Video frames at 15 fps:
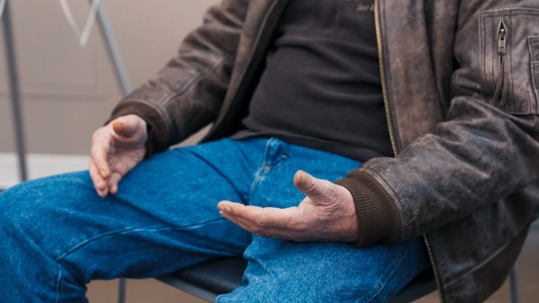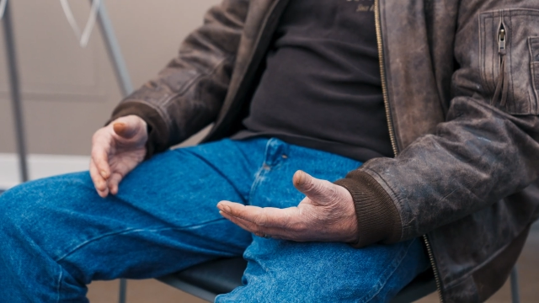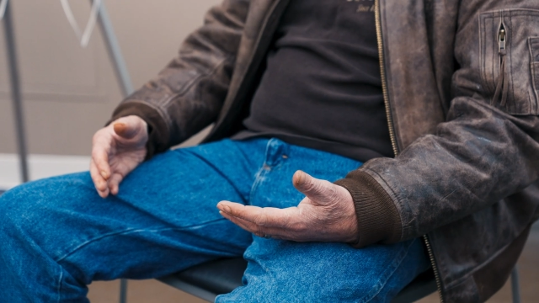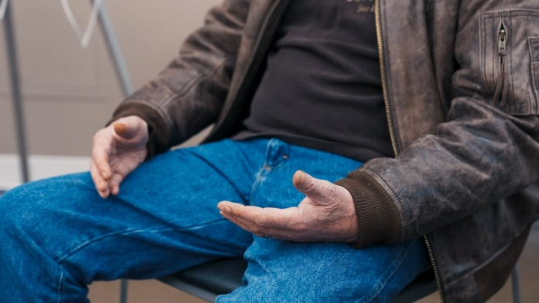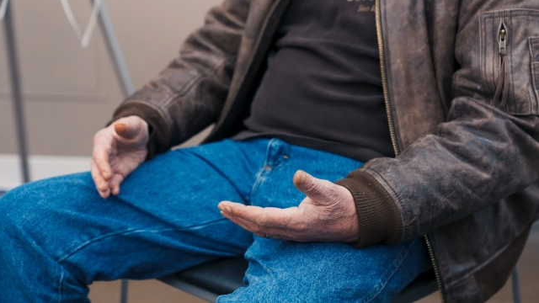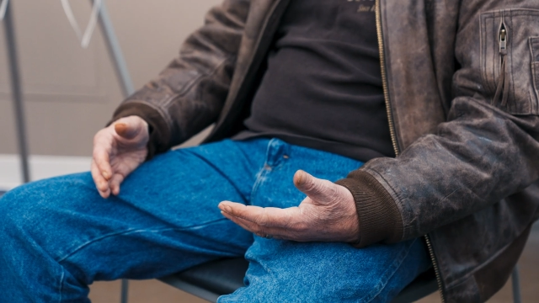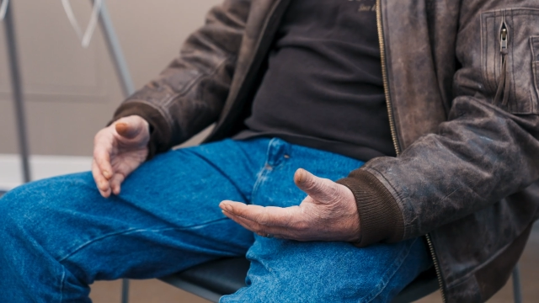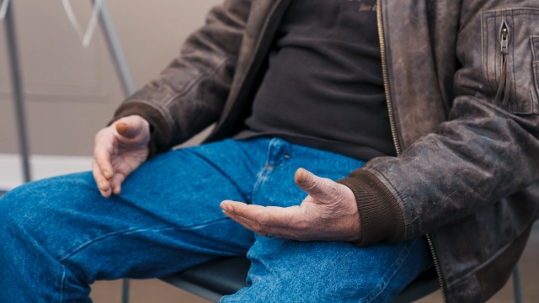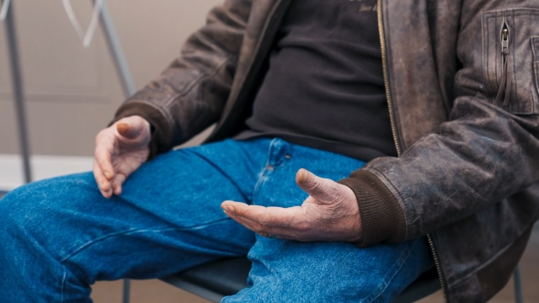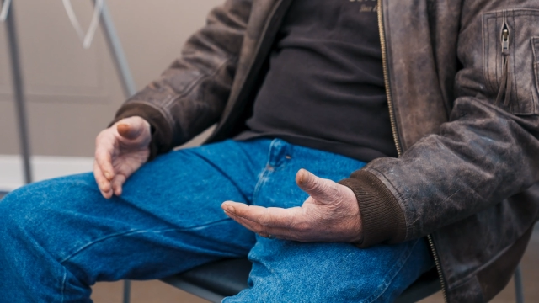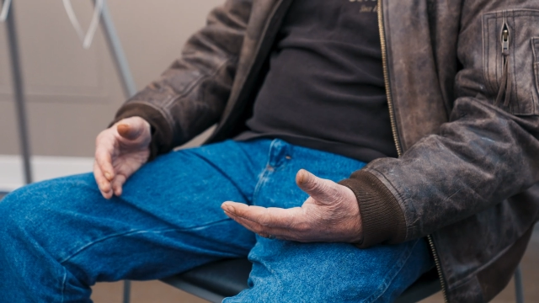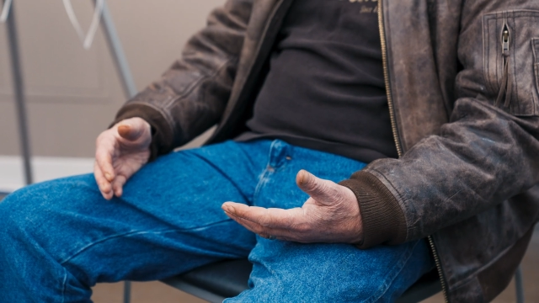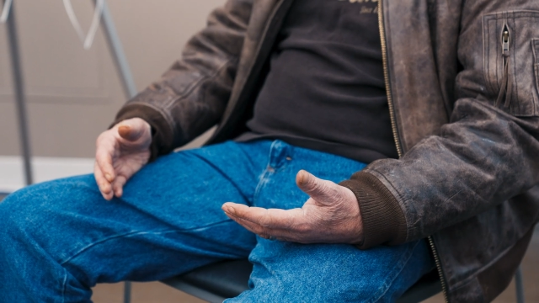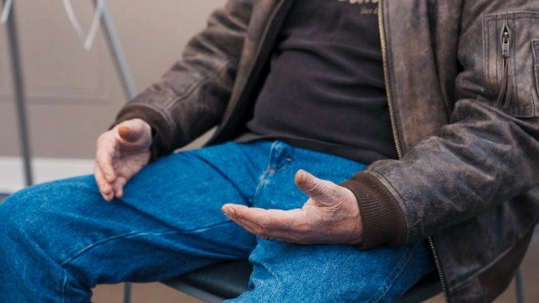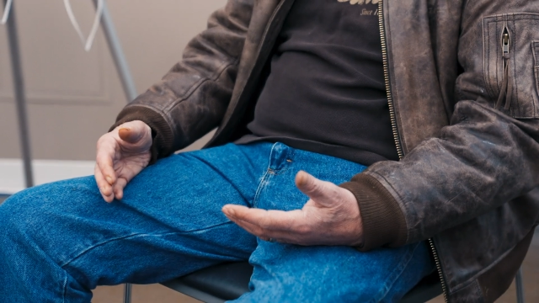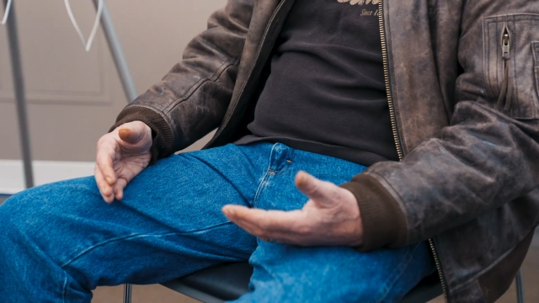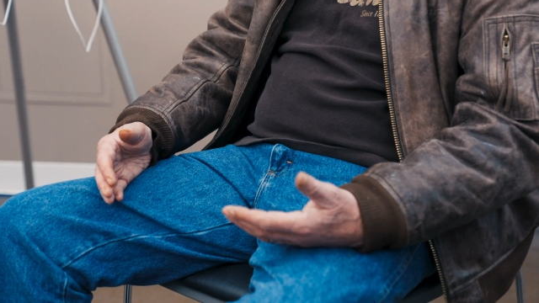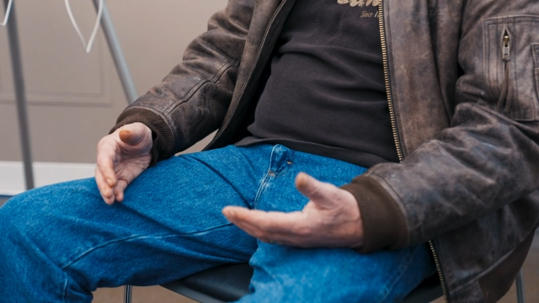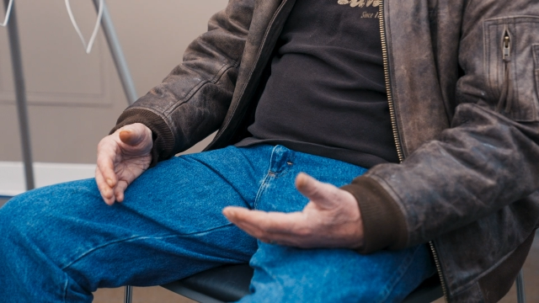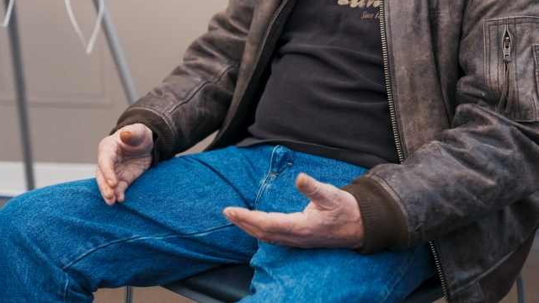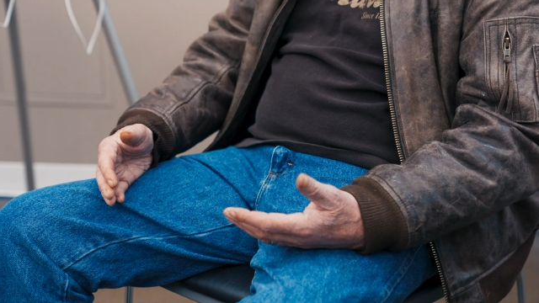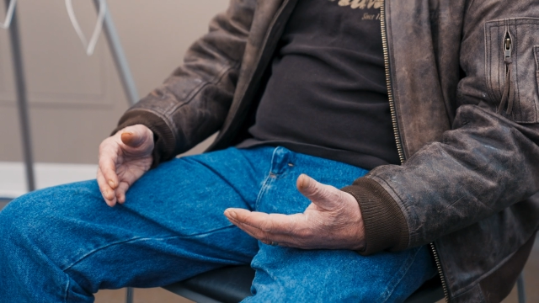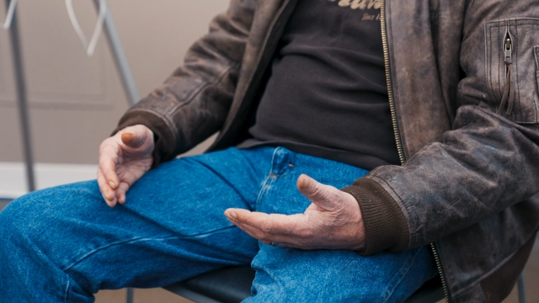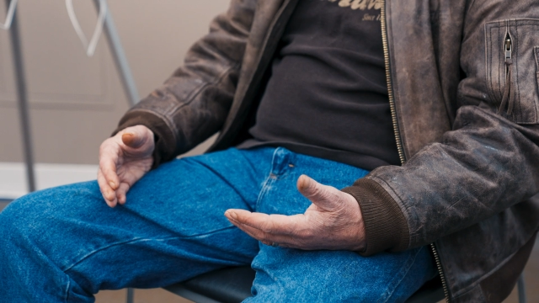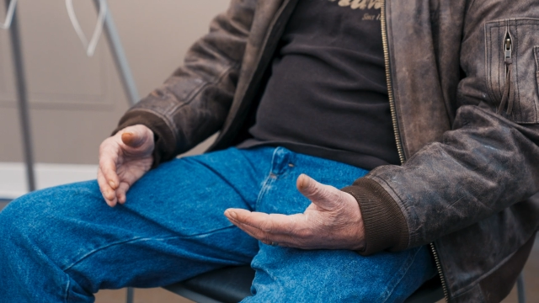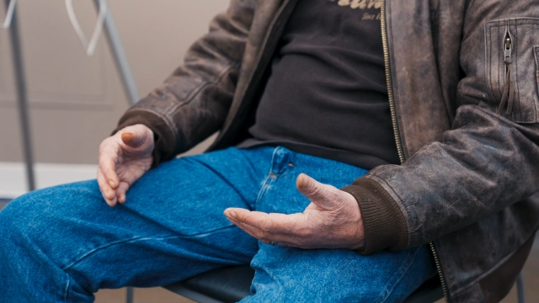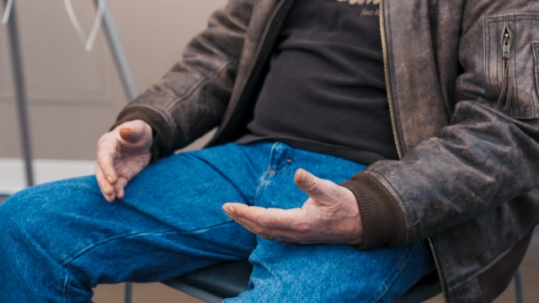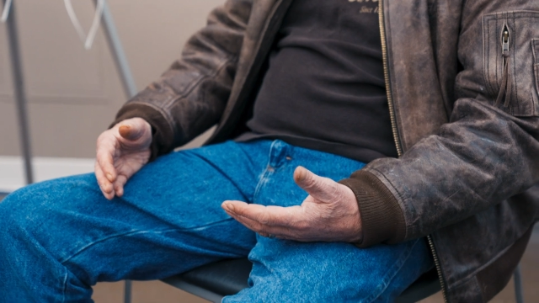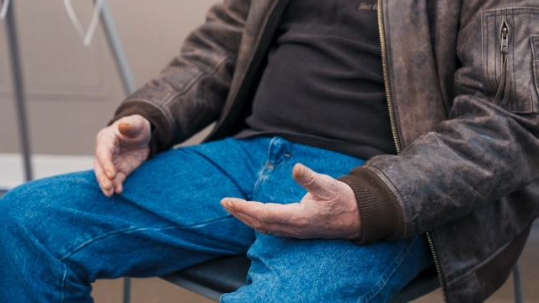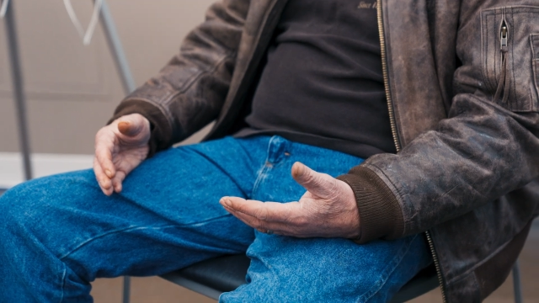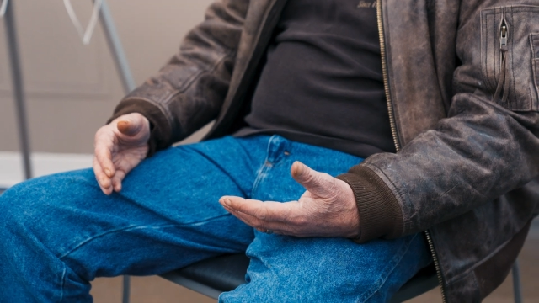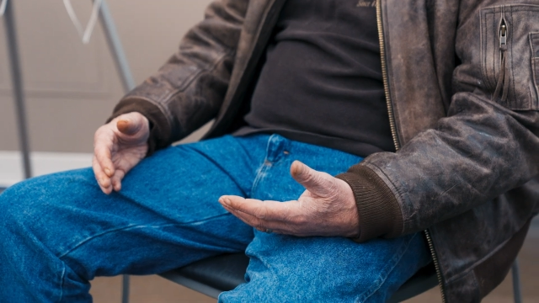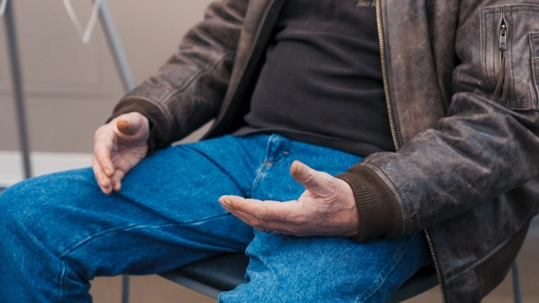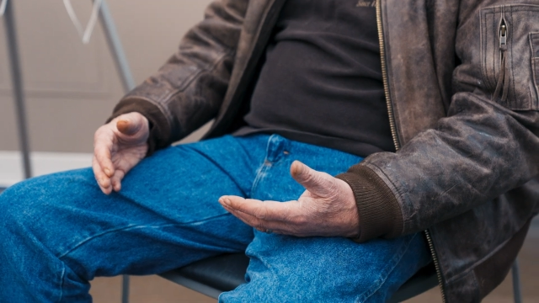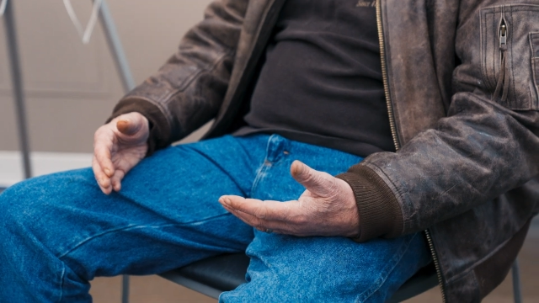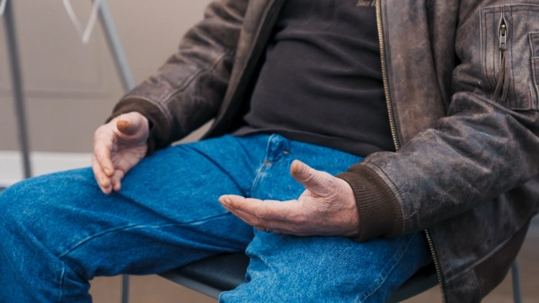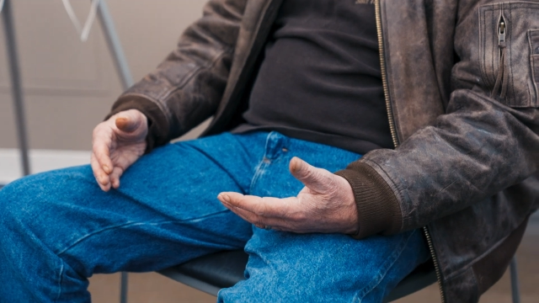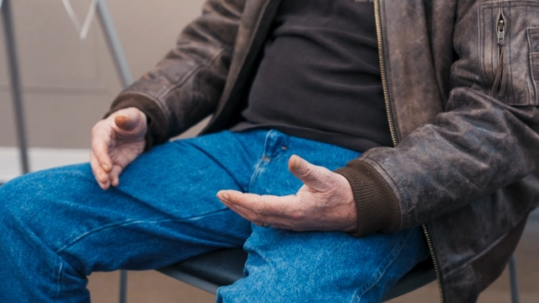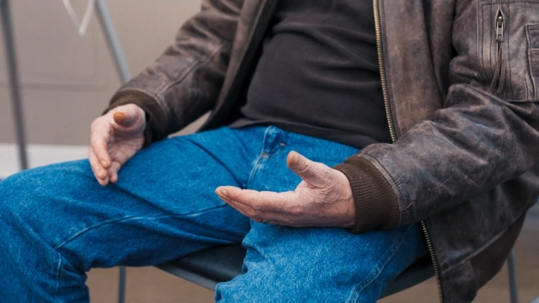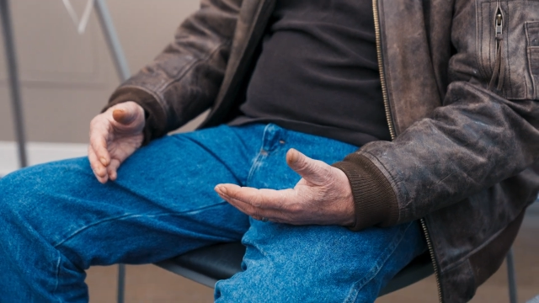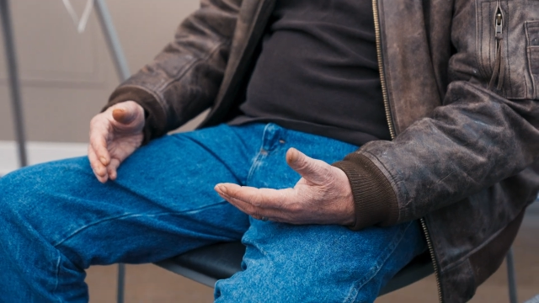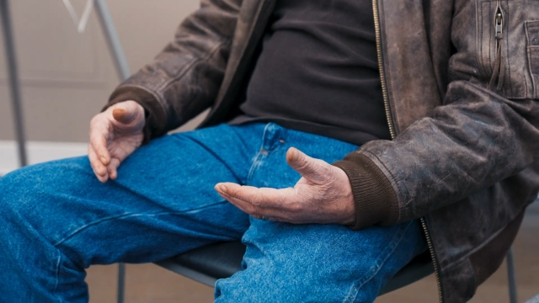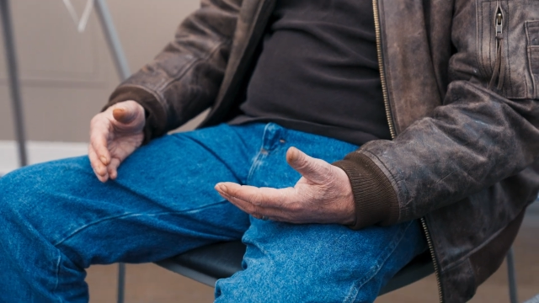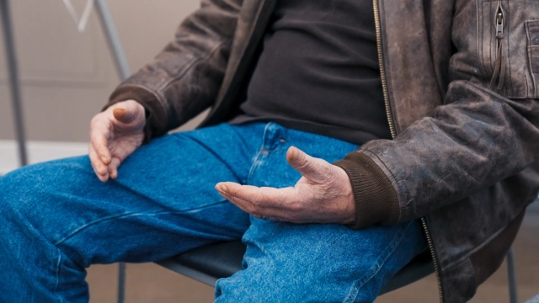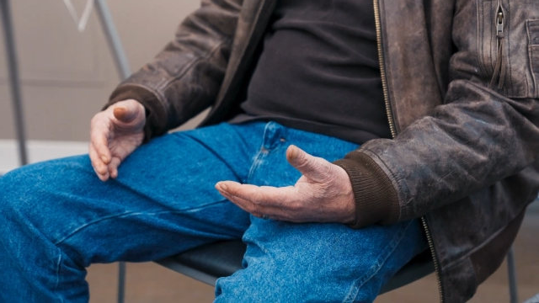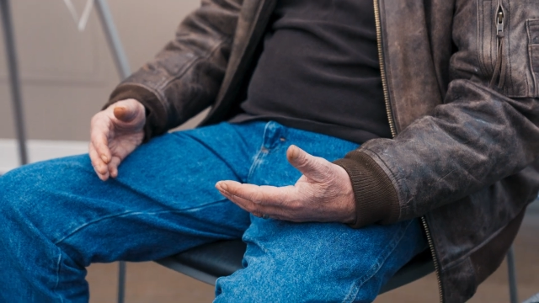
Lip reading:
No face is visible, so there are no lips to read.